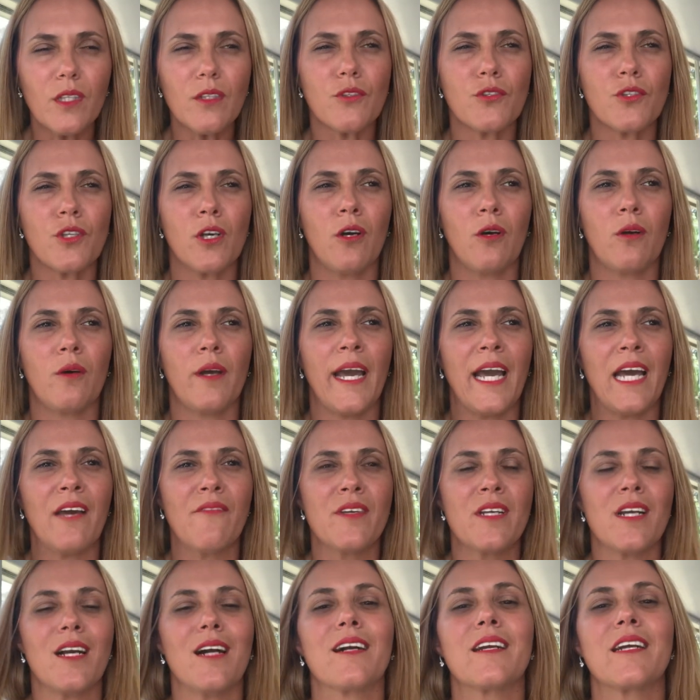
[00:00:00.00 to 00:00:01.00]
So
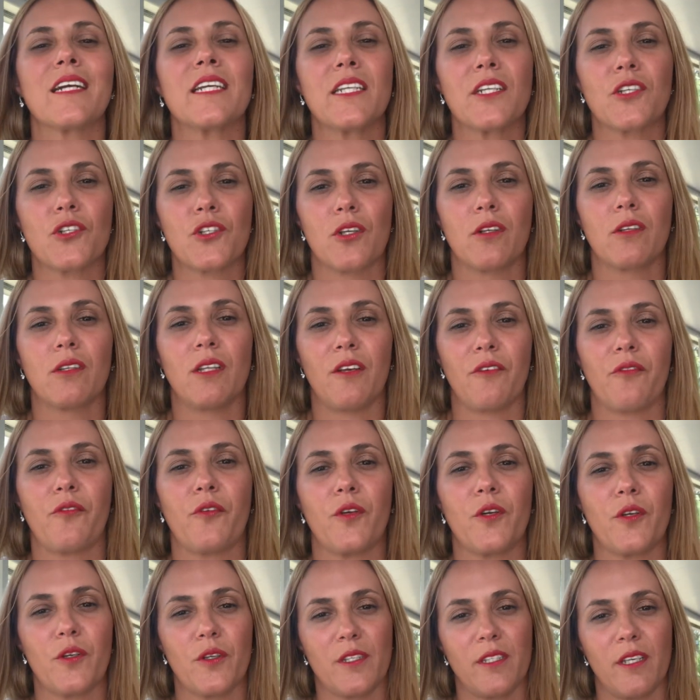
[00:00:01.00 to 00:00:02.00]
having unconditional love
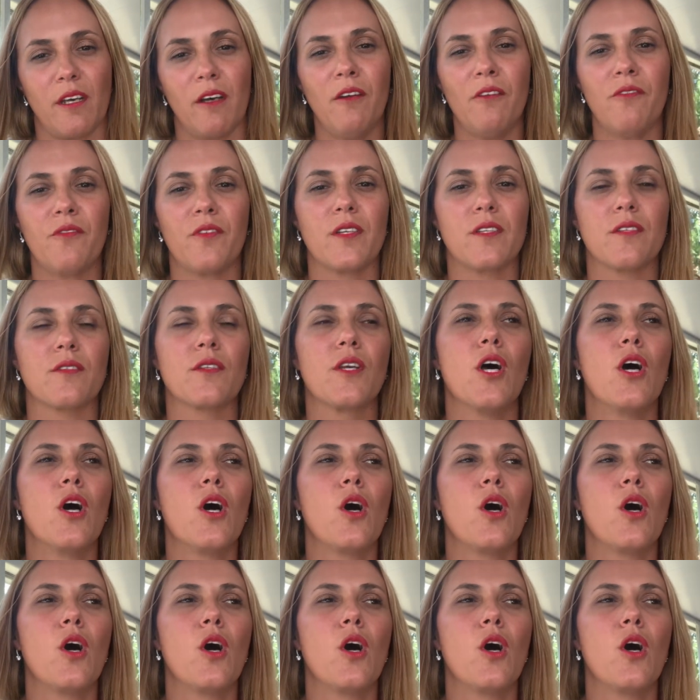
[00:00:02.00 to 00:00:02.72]
for yourself is